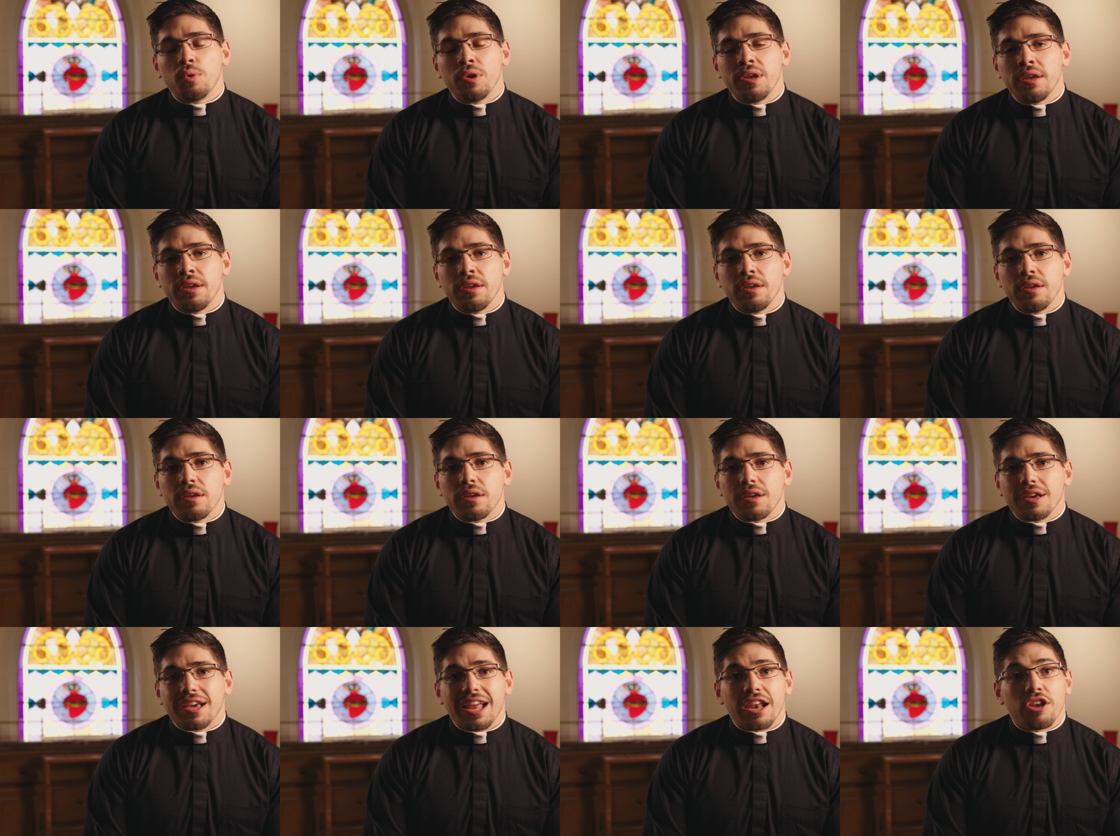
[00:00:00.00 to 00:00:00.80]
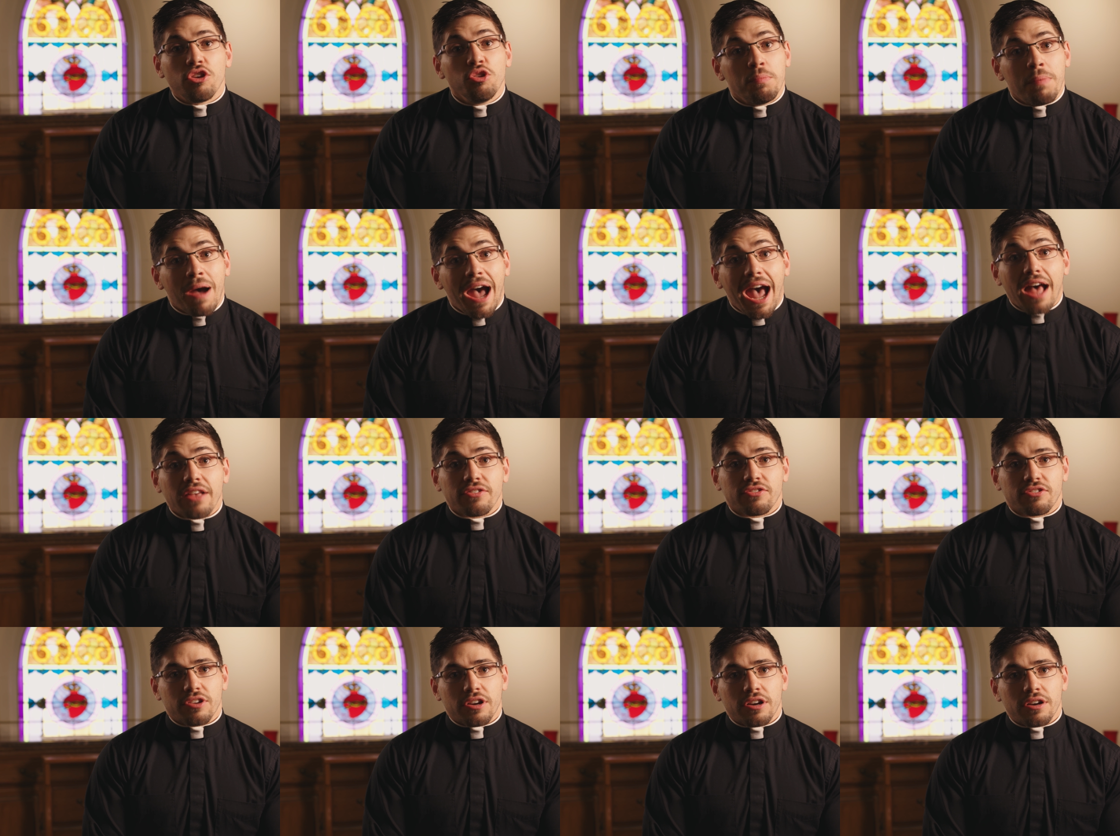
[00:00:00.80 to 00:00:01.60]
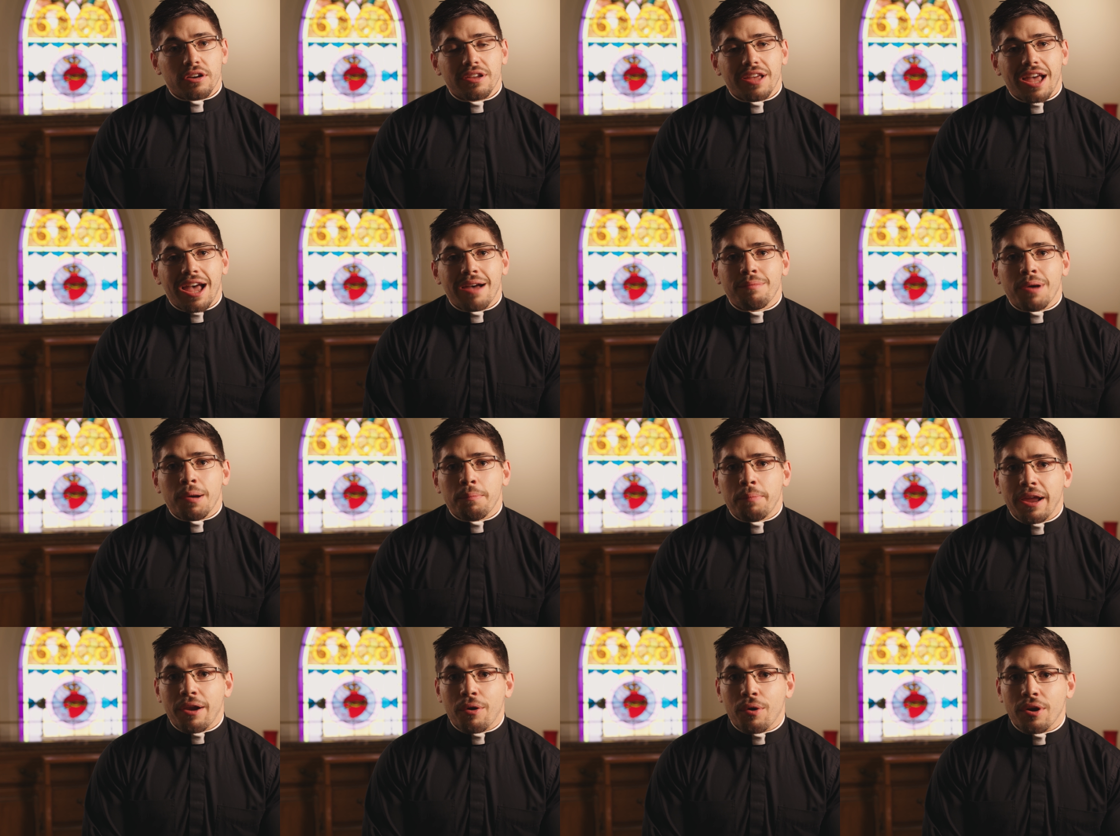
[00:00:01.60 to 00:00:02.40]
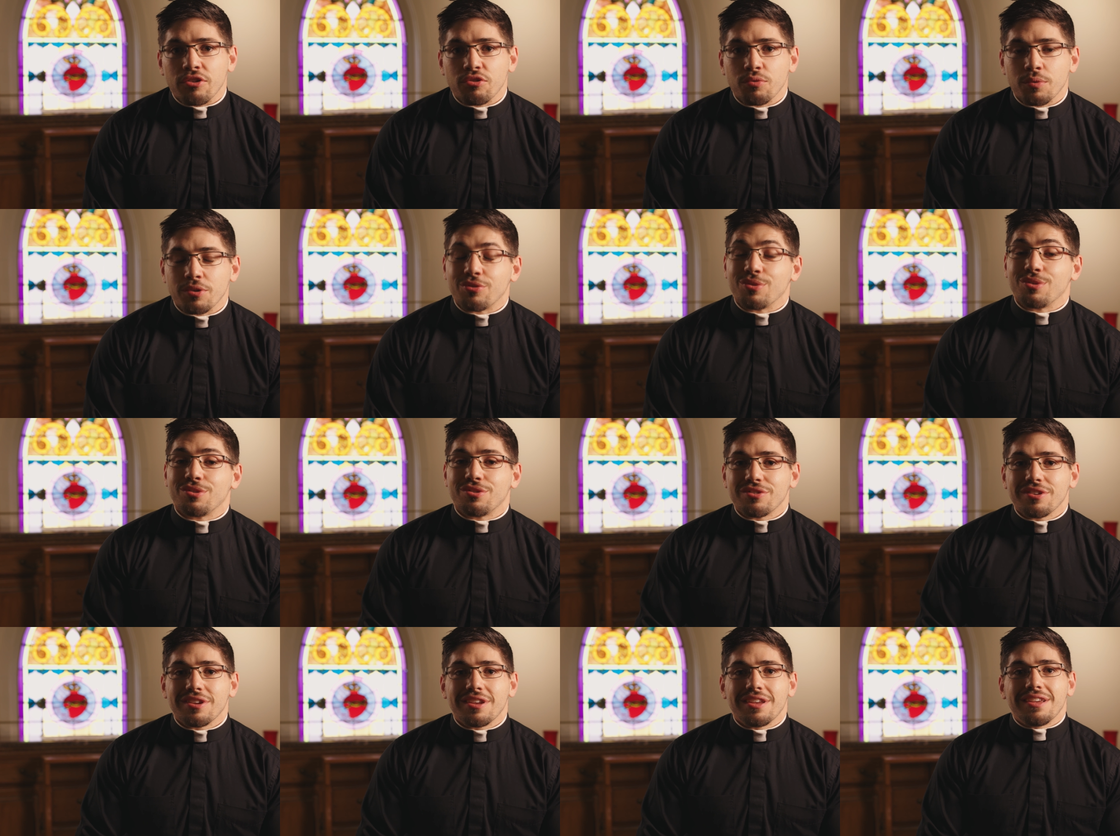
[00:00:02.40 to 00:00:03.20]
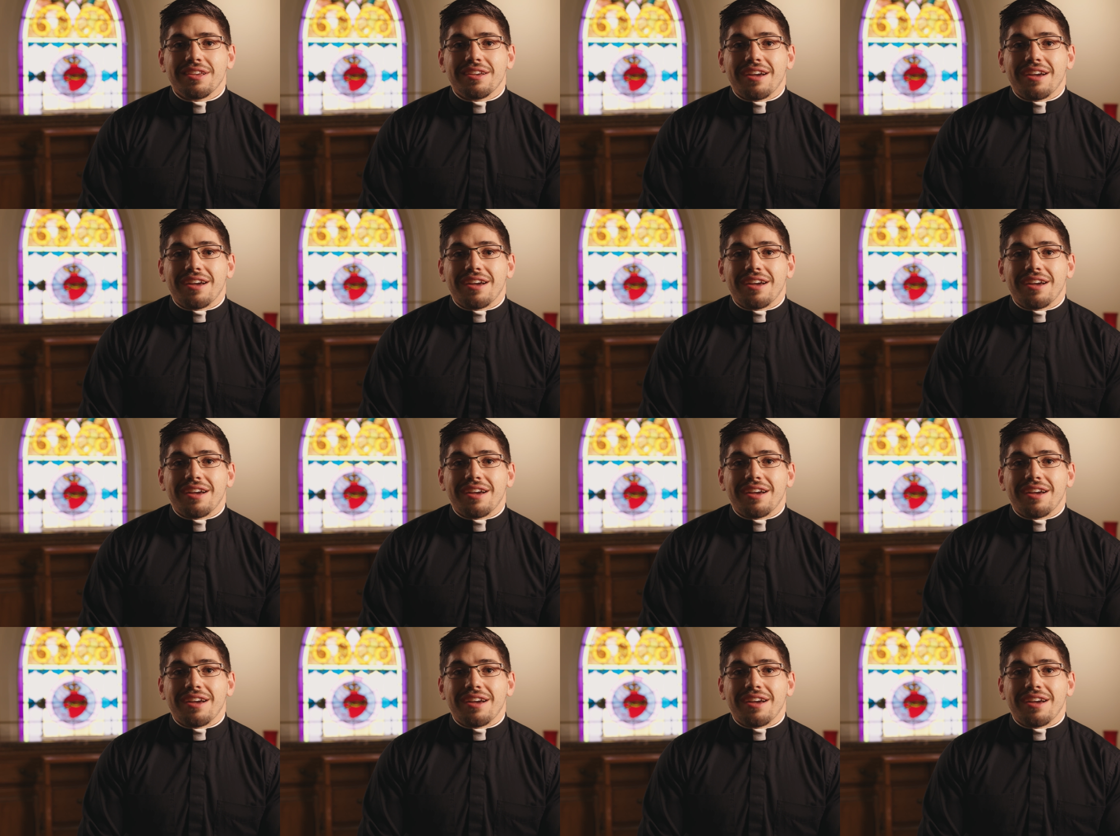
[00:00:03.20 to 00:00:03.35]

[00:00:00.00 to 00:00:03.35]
we got a new pastor at my parish, which was